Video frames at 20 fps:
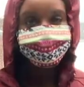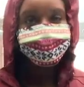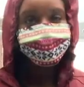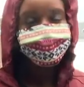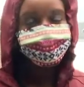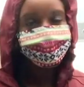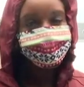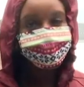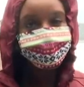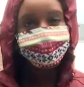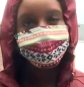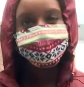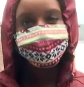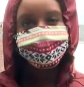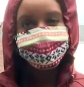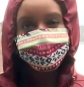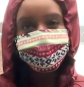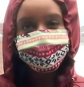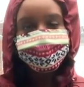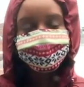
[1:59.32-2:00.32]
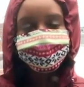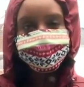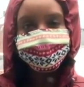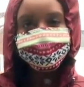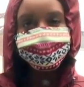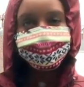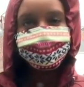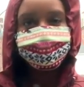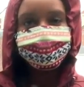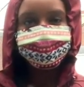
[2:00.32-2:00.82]
To start bringing more foot
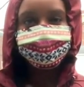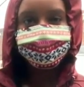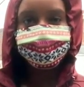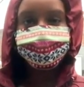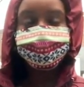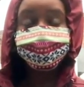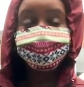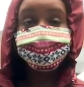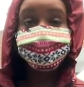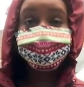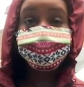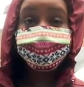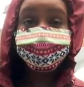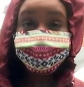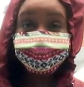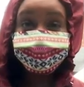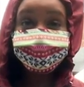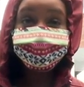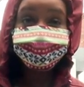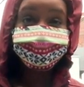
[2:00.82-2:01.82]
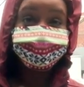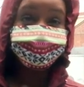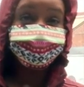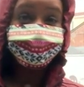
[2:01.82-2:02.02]
traffic here, starting this